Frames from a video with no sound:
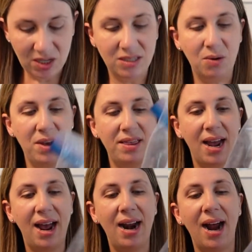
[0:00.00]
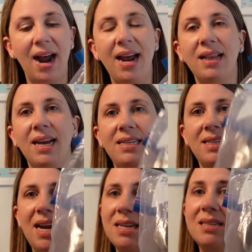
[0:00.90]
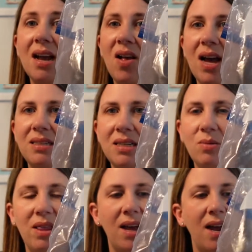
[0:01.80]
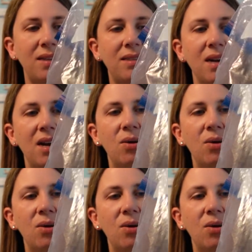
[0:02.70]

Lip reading: So with that, I like to take sunglasses with us.